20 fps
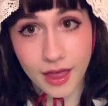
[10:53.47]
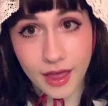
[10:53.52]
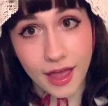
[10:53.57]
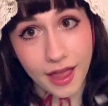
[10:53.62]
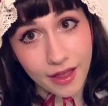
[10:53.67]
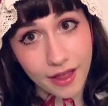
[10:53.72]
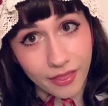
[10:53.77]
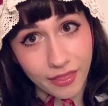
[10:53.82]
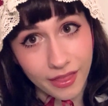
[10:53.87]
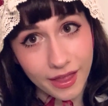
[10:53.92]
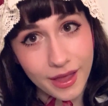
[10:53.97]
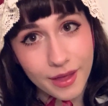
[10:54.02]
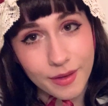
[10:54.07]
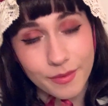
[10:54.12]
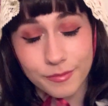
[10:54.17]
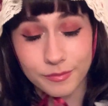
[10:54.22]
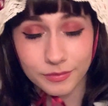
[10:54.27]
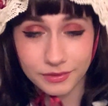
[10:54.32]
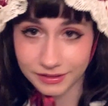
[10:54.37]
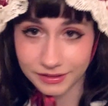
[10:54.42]

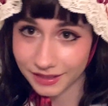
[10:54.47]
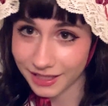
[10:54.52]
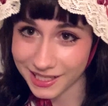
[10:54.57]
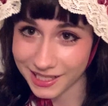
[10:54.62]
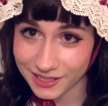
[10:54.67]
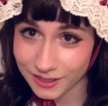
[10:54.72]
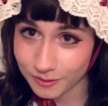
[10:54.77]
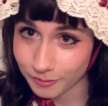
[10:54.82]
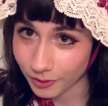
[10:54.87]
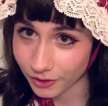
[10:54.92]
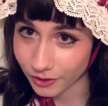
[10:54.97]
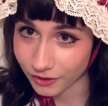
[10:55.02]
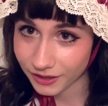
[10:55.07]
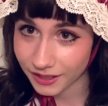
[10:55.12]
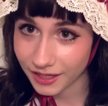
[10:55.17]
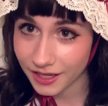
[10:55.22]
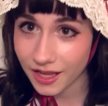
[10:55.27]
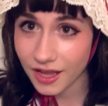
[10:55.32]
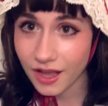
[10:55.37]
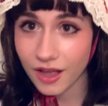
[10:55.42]
LM, lace
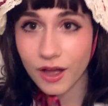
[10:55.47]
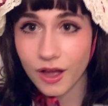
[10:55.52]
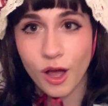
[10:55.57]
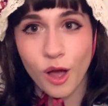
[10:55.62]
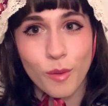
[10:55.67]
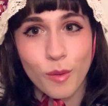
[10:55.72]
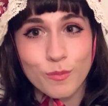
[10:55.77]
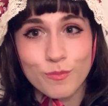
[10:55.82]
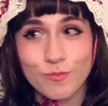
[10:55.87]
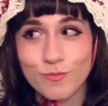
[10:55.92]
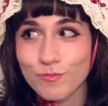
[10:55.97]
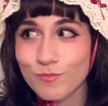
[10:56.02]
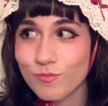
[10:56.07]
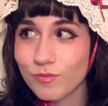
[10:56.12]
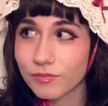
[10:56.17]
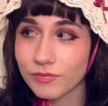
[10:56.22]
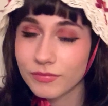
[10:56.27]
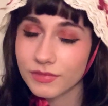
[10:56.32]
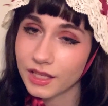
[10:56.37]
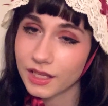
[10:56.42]
market.
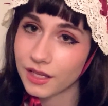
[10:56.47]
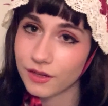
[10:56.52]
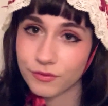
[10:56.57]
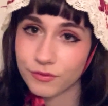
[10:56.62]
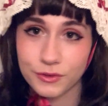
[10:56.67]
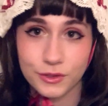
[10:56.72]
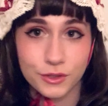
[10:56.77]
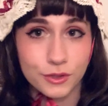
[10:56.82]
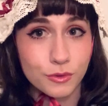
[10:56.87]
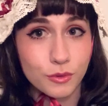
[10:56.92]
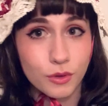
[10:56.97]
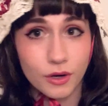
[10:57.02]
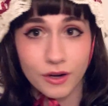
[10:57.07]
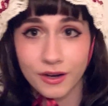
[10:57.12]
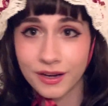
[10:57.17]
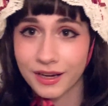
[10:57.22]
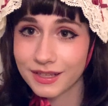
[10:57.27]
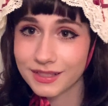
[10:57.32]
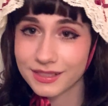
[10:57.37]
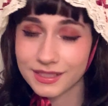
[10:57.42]
If you are
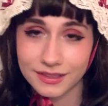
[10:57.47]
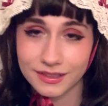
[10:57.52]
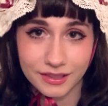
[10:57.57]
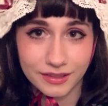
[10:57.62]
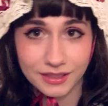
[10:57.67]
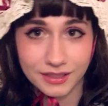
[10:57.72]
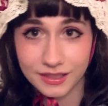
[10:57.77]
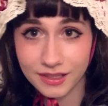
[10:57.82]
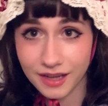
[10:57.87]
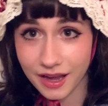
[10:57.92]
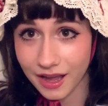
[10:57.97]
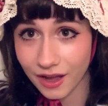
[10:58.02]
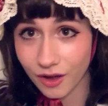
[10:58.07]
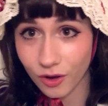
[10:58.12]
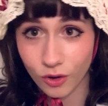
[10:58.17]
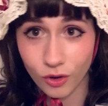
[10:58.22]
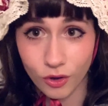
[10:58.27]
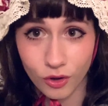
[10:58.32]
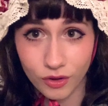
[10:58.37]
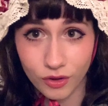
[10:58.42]
into Lolita at
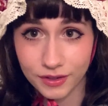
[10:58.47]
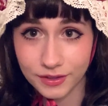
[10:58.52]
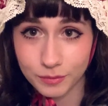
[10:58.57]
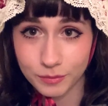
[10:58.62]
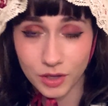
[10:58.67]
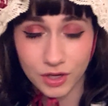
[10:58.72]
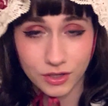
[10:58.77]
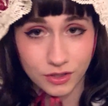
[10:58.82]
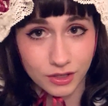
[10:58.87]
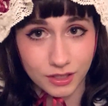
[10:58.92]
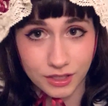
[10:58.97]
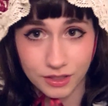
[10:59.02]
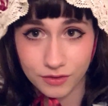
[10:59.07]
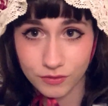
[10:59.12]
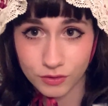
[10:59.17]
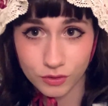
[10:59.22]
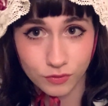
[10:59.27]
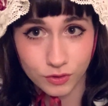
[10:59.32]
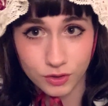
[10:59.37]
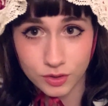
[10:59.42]
all and bought any of
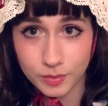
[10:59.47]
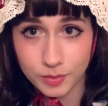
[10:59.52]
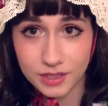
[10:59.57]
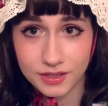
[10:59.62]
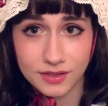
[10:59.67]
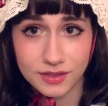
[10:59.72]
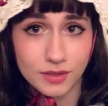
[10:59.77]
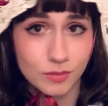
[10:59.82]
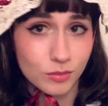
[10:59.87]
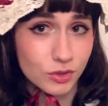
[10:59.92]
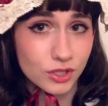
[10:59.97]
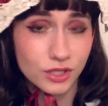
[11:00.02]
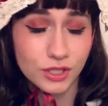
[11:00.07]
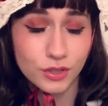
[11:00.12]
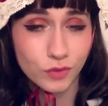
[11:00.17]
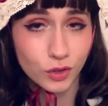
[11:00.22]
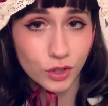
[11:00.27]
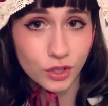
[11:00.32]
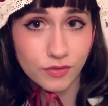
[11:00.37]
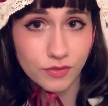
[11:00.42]
your first pieces, I'm sure you've
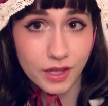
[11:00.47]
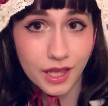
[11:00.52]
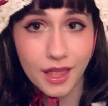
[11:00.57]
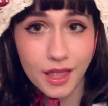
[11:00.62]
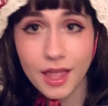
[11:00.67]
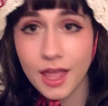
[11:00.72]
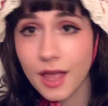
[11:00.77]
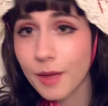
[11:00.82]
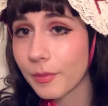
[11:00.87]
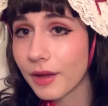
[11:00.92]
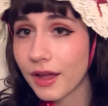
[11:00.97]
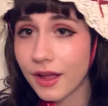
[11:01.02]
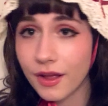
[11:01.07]
heard of it, but